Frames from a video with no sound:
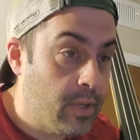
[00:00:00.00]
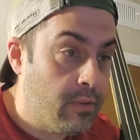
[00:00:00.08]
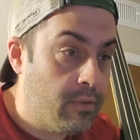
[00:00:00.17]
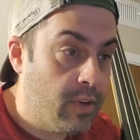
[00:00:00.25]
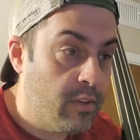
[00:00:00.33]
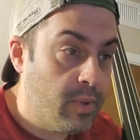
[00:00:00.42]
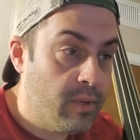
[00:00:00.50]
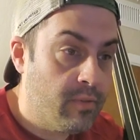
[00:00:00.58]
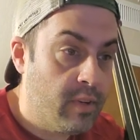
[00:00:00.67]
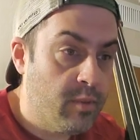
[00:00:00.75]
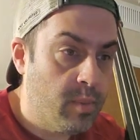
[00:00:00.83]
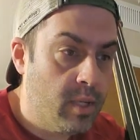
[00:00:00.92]
Phrase by
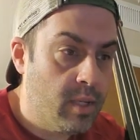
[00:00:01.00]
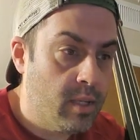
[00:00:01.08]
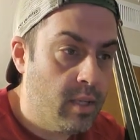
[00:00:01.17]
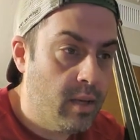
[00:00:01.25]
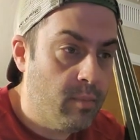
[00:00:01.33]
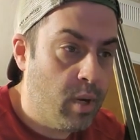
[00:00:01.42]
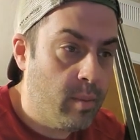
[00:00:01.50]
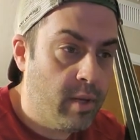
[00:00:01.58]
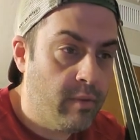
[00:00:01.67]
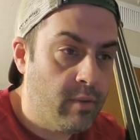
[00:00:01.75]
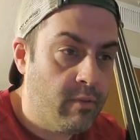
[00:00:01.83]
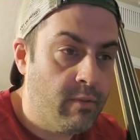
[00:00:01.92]
phrase meaning probably
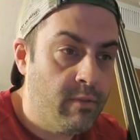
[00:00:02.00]
every